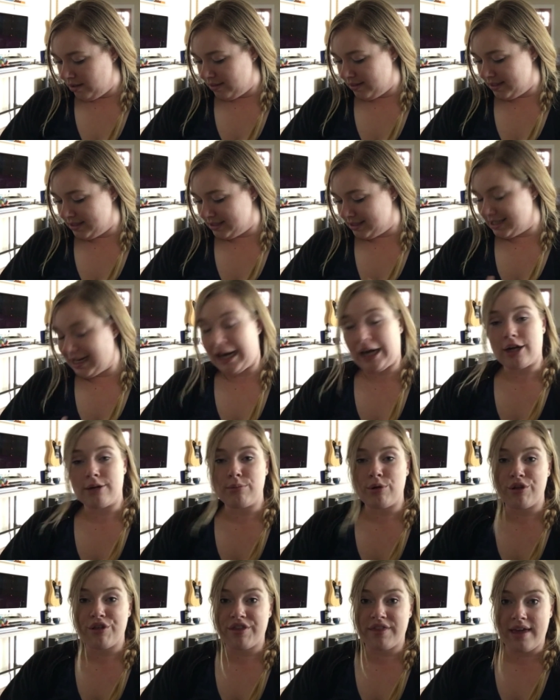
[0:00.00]
this
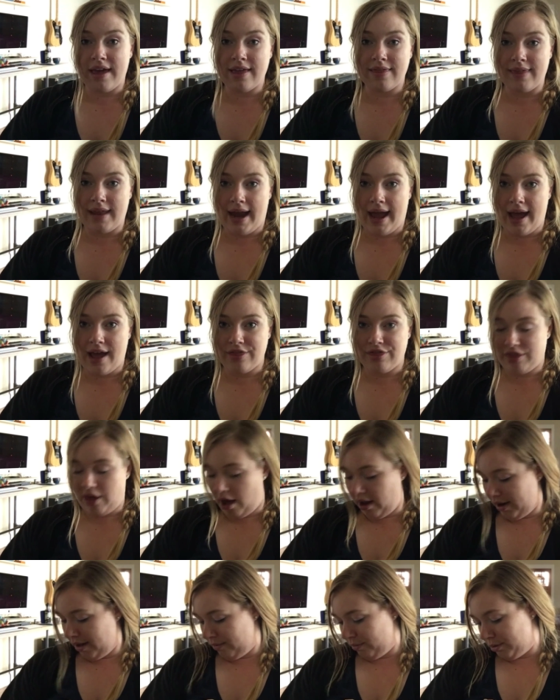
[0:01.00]
terrible thing that I had
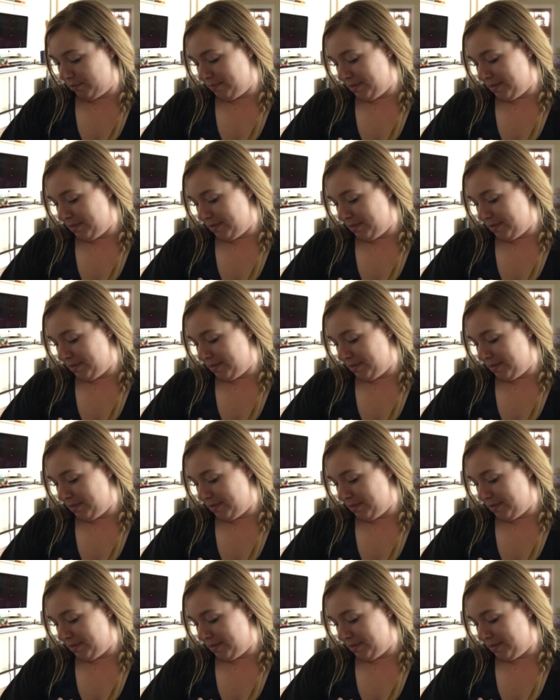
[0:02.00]
thought it would